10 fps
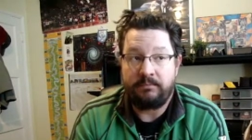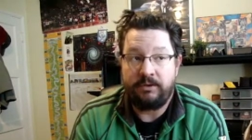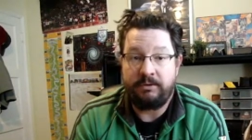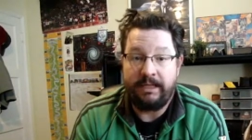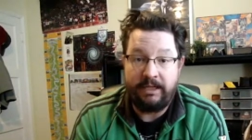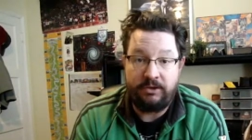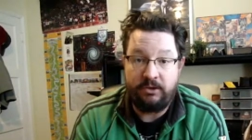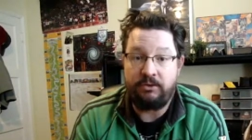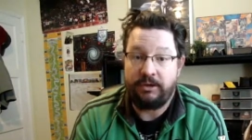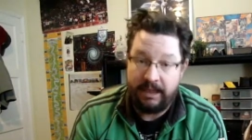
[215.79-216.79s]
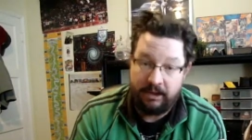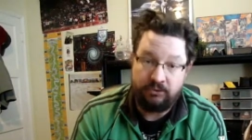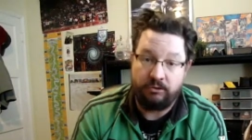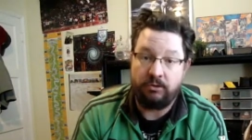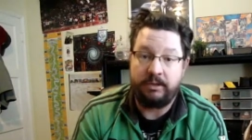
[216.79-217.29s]
She was 82. She'd had a
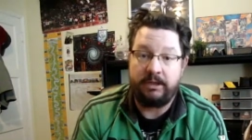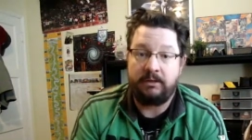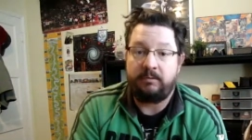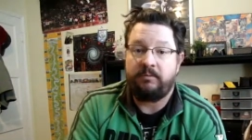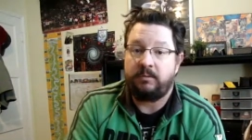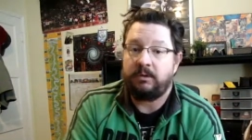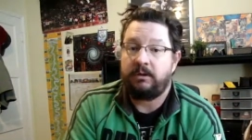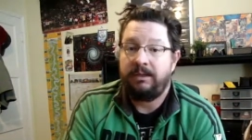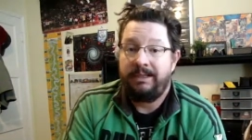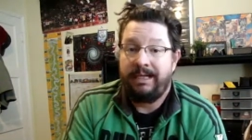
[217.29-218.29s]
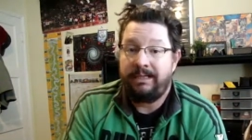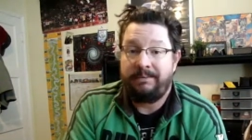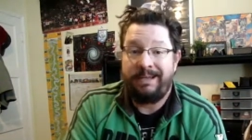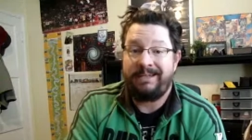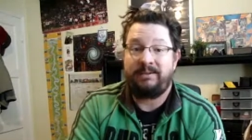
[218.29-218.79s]
stroke the year before, and she
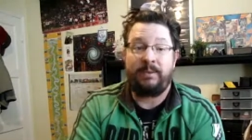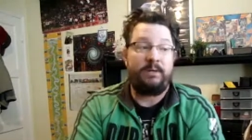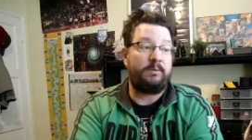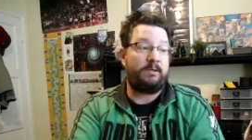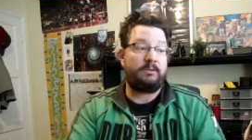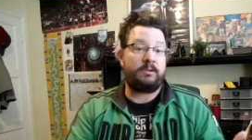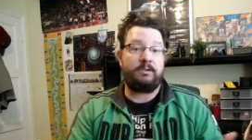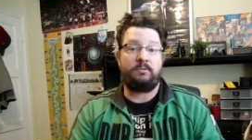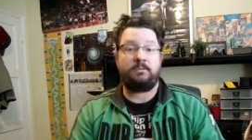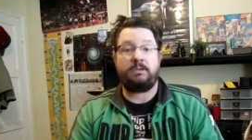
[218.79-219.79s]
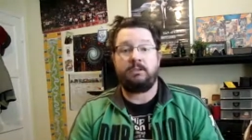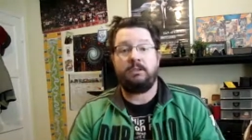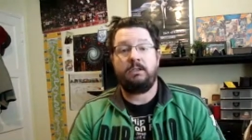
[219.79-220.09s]
passed away in one of those homes